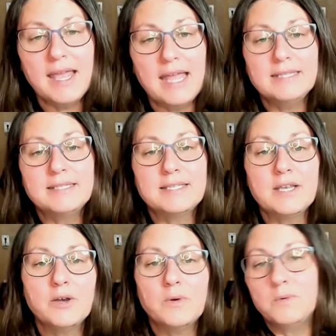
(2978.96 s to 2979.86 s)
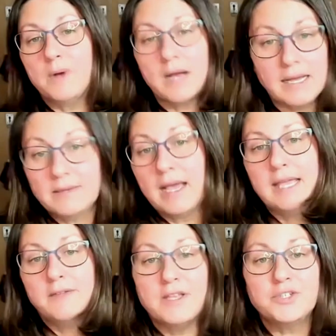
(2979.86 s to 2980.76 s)
And so I
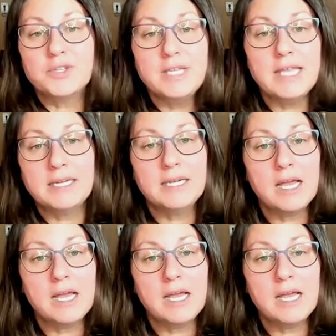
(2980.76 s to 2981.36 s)
eventually ended